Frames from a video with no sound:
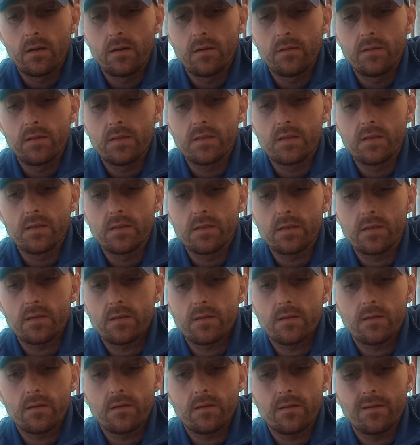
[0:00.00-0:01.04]
This is
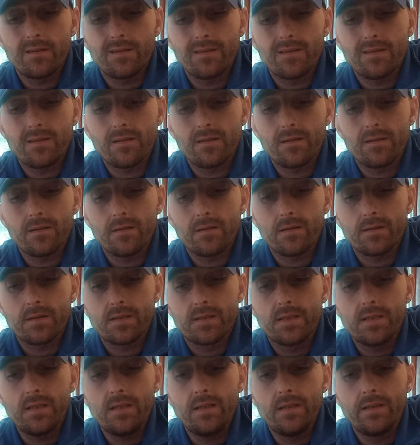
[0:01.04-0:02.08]
a
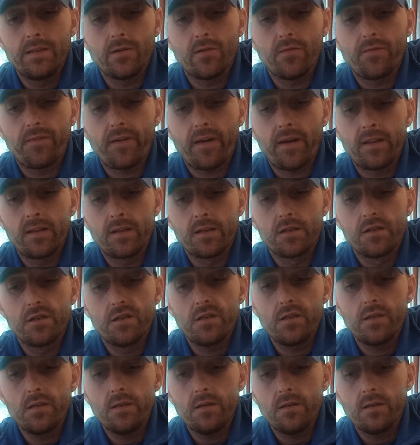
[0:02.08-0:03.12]
seed of
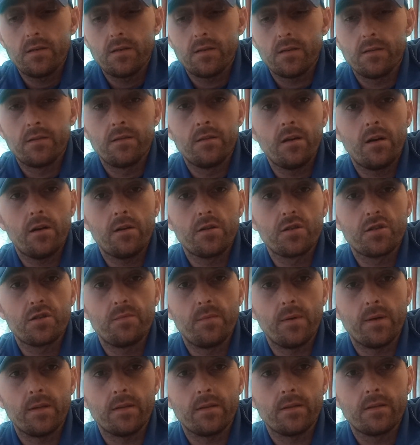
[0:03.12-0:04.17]
energy,
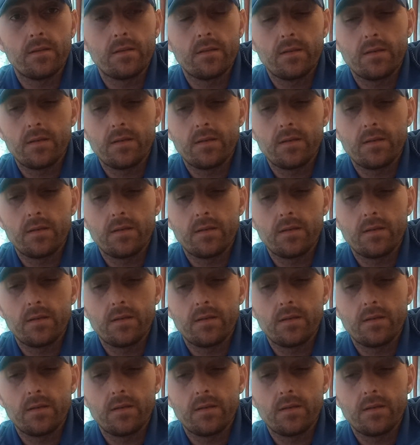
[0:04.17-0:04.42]
nourishment.